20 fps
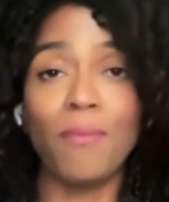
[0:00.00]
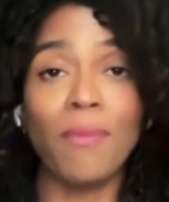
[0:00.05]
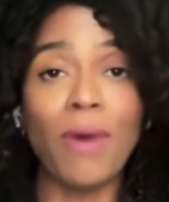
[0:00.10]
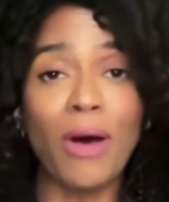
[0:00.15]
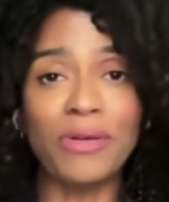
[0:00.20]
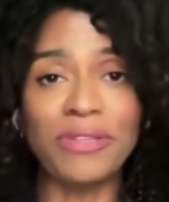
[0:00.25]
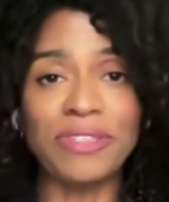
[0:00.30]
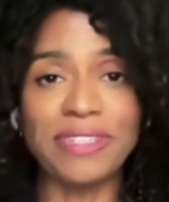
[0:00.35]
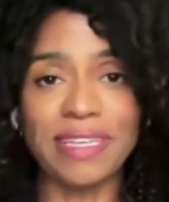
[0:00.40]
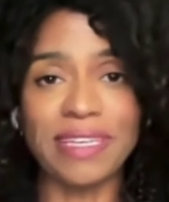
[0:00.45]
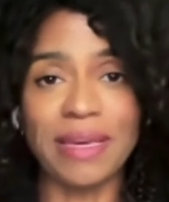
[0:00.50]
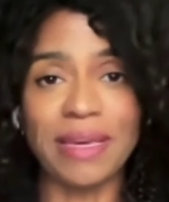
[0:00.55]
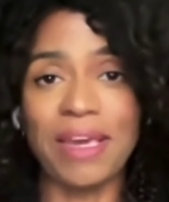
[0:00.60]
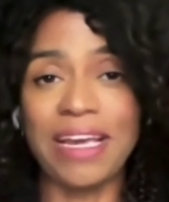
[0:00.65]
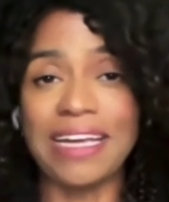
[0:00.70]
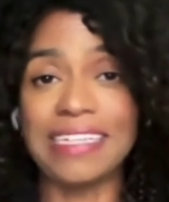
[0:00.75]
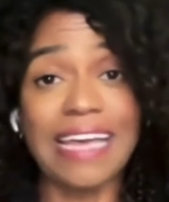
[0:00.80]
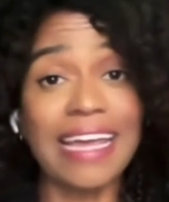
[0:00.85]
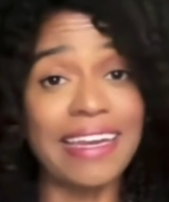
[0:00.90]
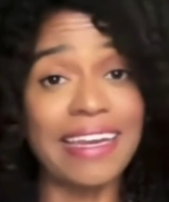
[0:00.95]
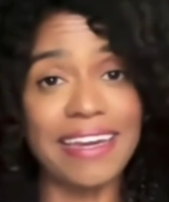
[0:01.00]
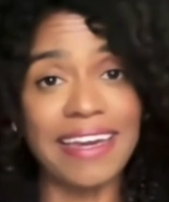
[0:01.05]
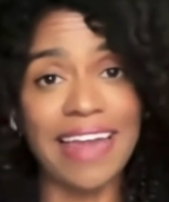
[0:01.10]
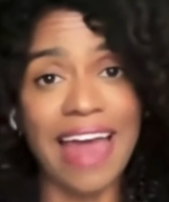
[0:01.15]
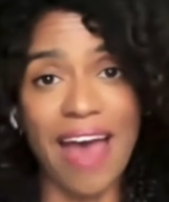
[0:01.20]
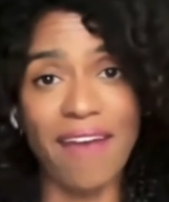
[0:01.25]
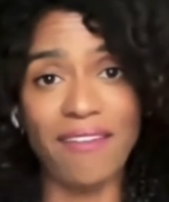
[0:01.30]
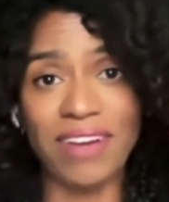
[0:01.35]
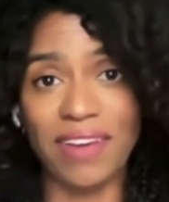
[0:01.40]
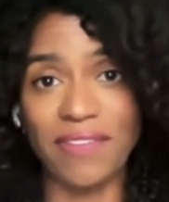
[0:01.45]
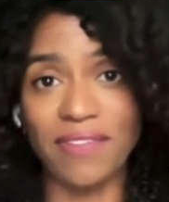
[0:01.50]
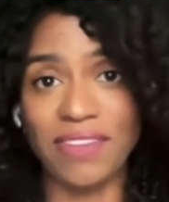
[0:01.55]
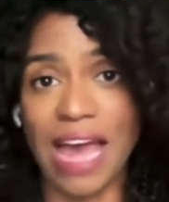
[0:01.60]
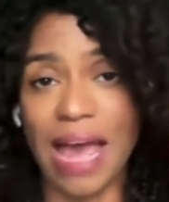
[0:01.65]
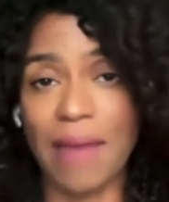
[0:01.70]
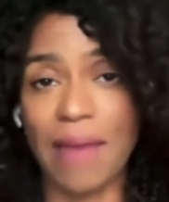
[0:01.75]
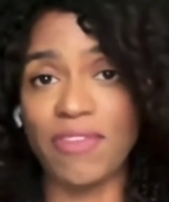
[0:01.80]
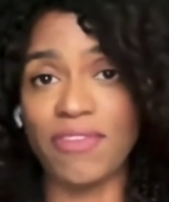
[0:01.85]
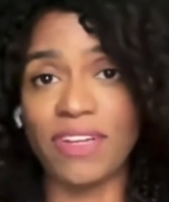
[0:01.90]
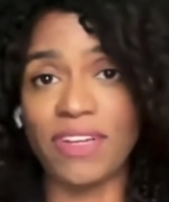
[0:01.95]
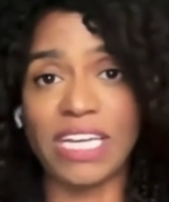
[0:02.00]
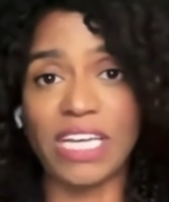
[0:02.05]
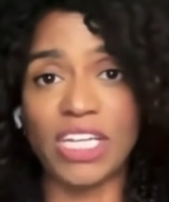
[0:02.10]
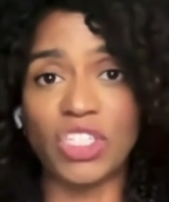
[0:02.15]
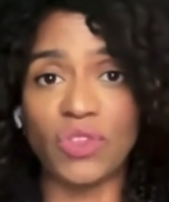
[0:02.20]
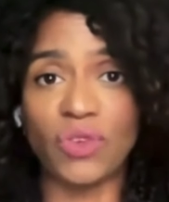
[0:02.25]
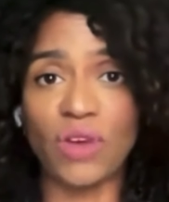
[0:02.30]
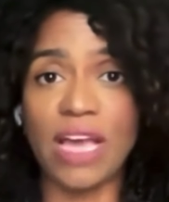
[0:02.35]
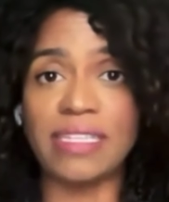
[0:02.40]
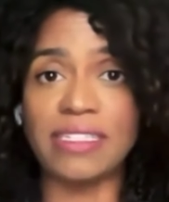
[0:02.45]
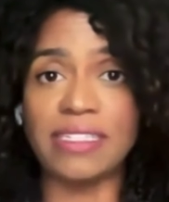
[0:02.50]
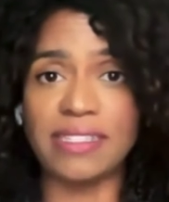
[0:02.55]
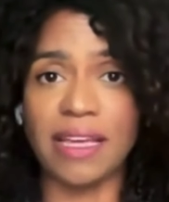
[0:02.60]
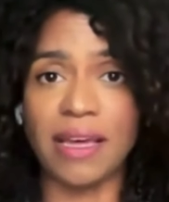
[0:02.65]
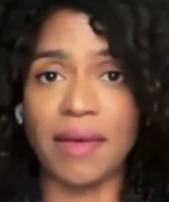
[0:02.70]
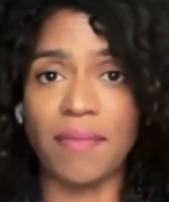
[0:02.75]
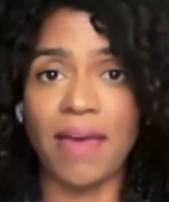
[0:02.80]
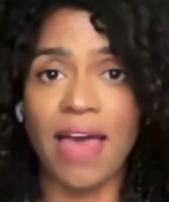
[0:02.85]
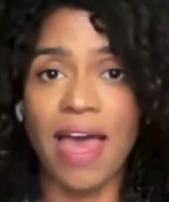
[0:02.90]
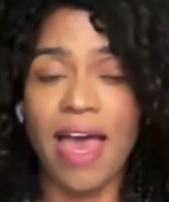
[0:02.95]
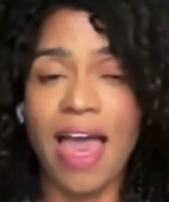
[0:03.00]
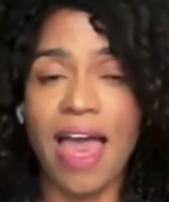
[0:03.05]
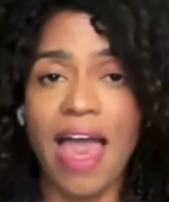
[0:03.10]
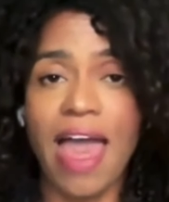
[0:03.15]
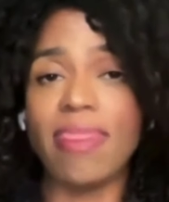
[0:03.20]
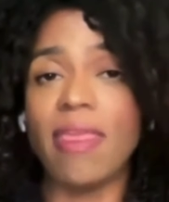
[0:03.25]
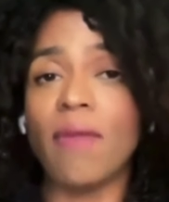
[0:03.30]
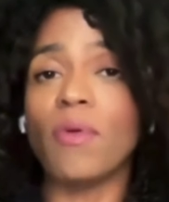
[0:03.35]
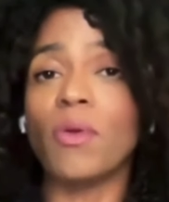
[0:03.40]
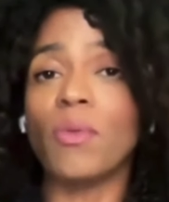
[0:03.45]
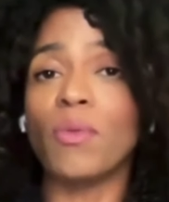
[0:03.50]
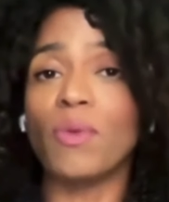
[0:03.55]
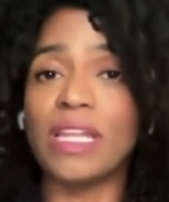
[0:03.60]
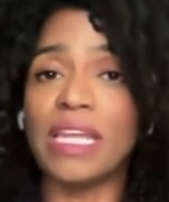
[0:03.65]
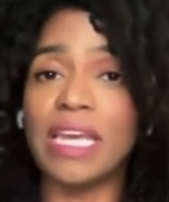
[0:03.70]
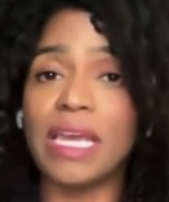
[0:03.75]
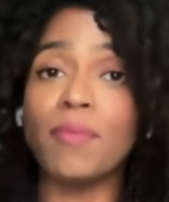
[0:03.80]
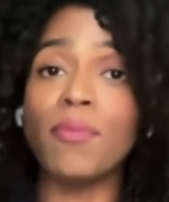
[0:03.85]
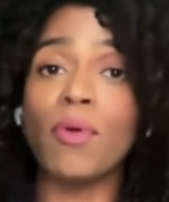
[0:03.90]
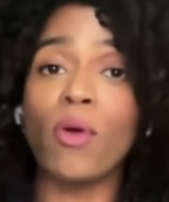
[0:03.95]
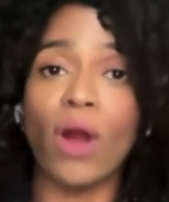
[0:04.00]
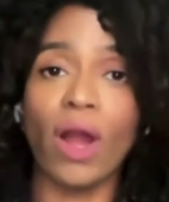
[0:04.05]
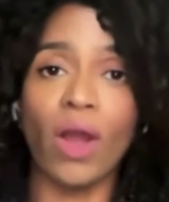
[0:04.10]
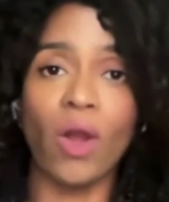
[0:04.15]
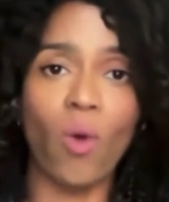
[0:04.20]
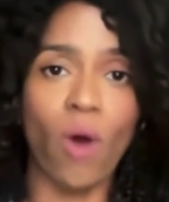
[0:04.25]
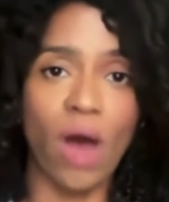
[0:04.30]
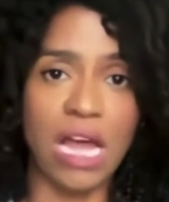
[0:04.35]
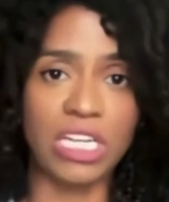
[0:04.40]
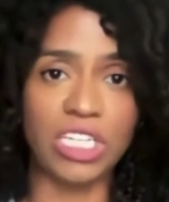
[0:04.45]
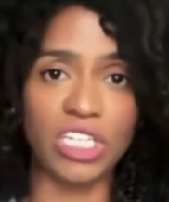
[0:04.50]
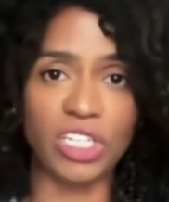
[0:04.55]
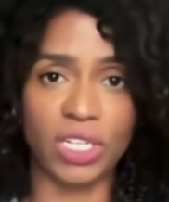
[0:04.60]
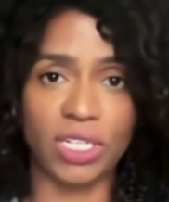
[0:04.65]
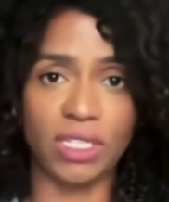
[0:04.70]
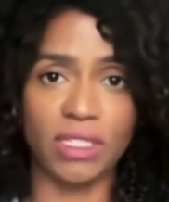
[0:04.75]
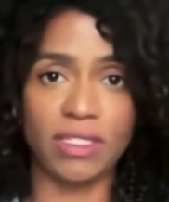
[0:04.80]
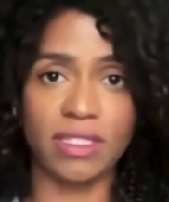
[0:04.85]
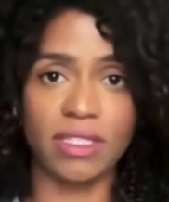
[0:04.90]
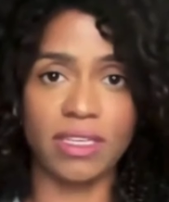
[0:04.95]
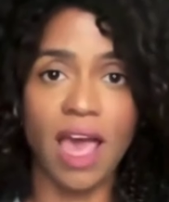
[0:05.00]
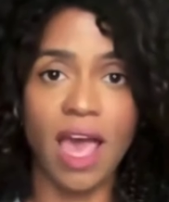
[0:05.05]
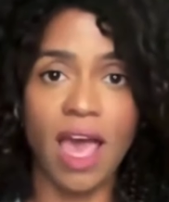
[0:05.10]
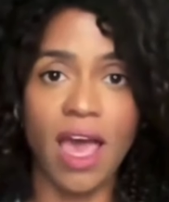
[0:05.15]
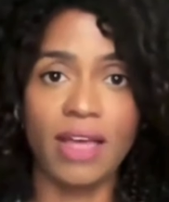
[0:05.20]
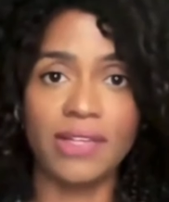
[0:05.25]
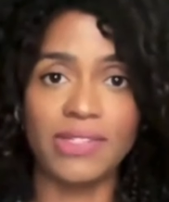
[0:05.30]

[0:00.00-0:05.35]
mostly because I didn't have enough time to fully address them, and they were really important questions.